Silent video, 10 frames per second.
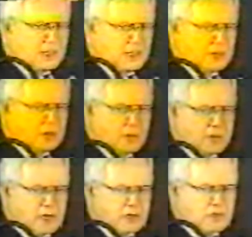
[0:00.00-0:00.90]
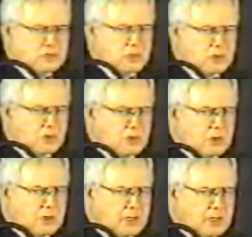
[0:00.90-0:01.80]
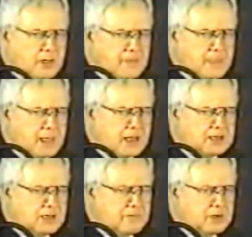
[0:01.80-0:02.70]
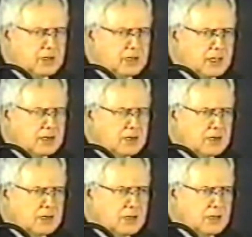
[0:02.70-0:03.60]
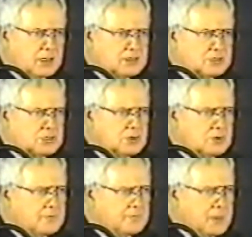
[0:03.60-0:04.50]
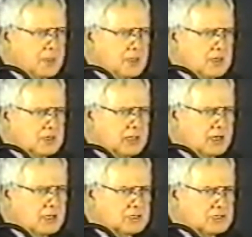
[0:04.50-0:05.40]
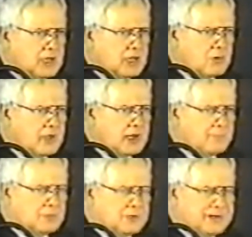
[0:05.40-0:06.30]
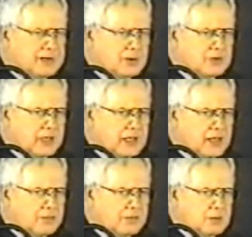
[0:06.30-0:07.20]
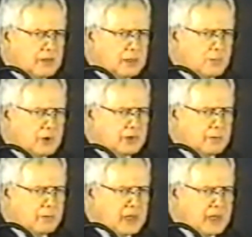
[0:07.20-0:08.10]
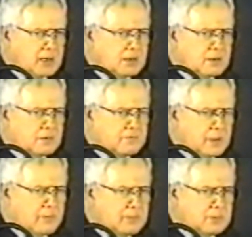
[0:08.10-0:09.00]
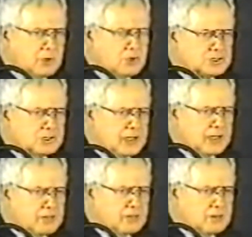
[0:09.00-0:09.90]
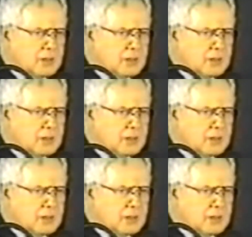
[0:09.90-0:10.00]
in their mind control activity is to take a child right up near death and then bring them back from close to death.